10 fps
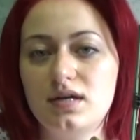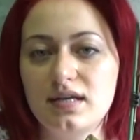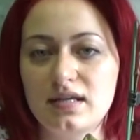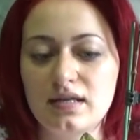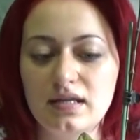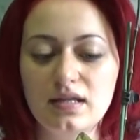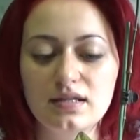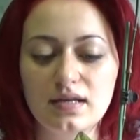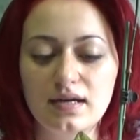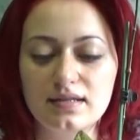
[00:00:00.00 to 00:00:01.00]
in
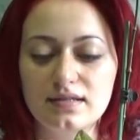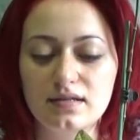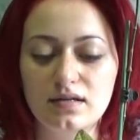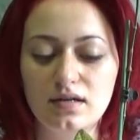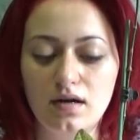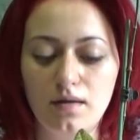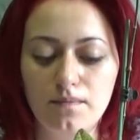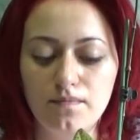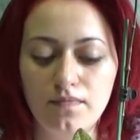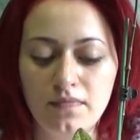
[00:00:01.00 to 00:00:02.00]
it,
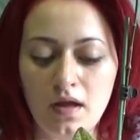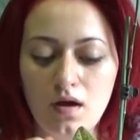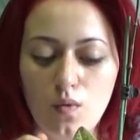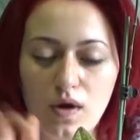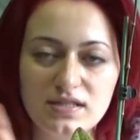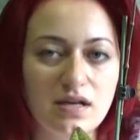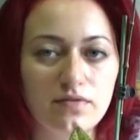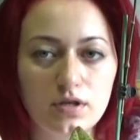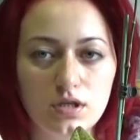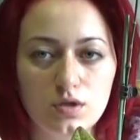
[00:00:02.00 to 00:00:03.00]
and once
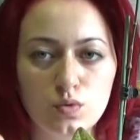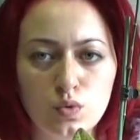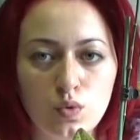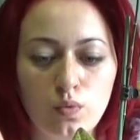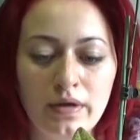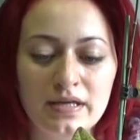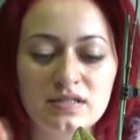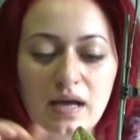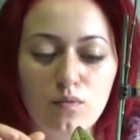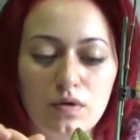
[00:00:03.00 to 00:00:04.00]
every 2
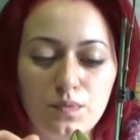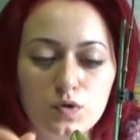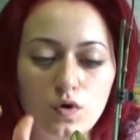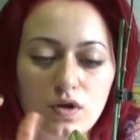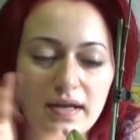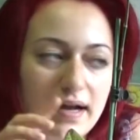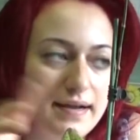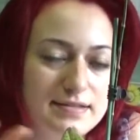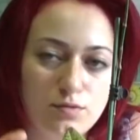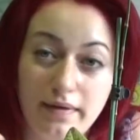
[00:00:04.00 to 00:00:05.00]
weeks I will put only
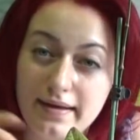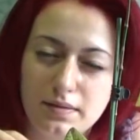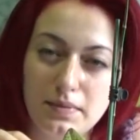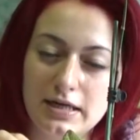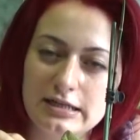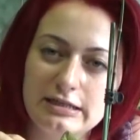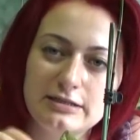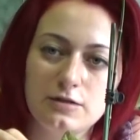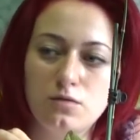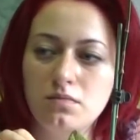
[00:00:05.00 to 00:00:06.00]
calcium and
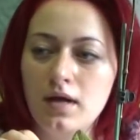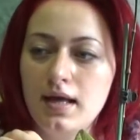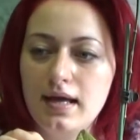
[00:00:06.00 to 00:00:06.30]
magnesium.